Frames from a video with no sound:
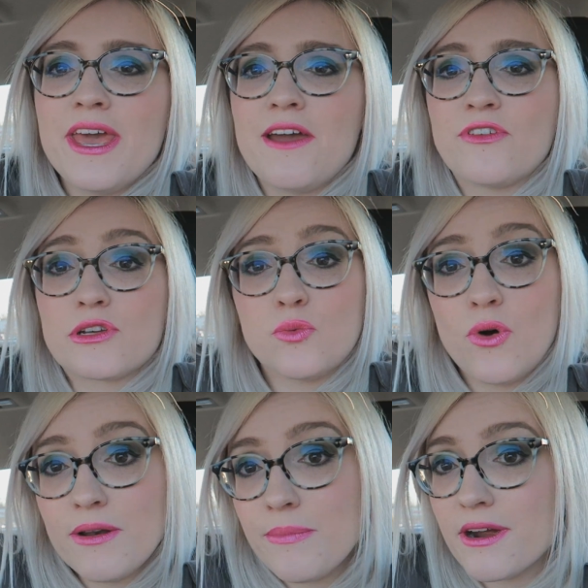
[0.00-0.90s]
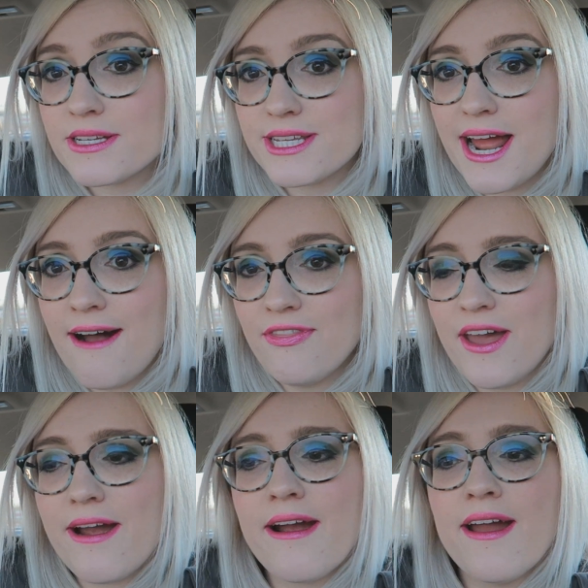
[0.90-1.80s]
If there's one person out
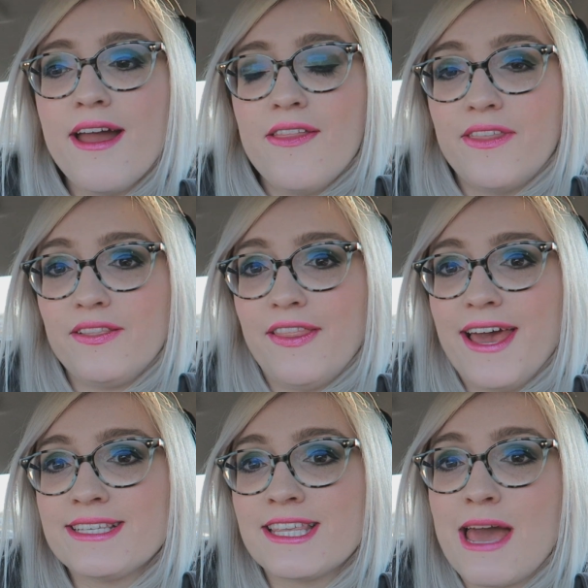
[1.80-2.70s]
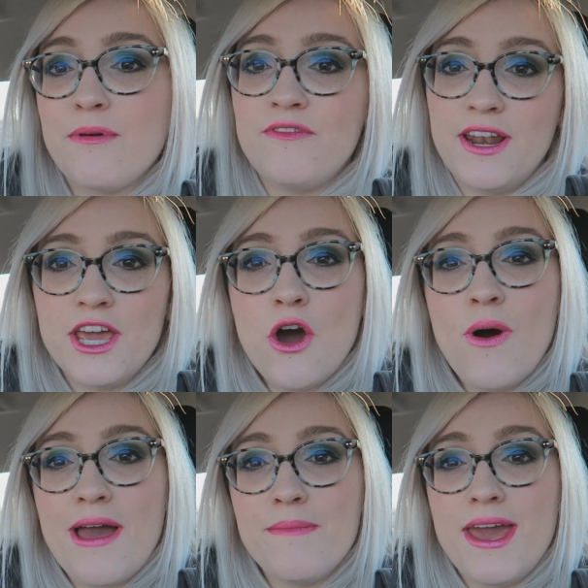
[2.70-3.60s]
there that likes the type of
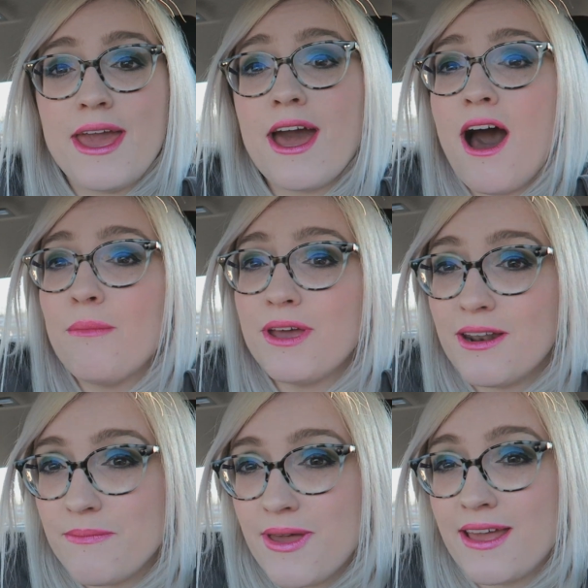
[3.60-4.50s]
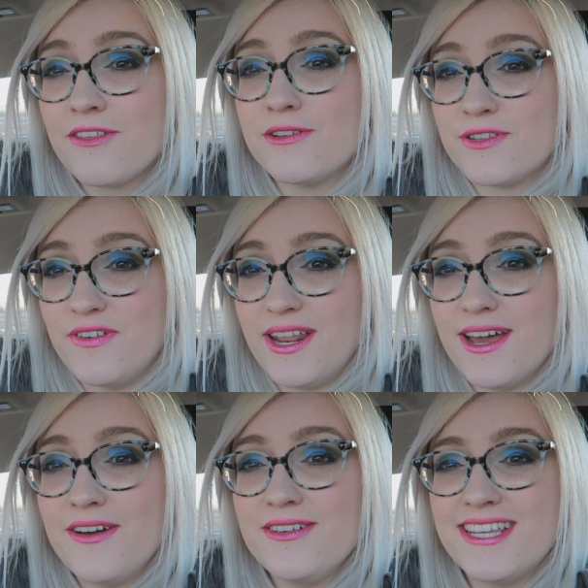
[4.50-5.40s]
video I make, I'm going to make those
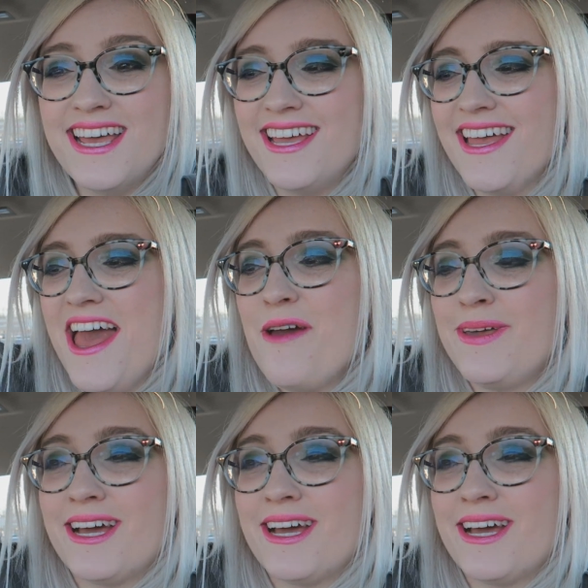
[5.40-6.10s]
videos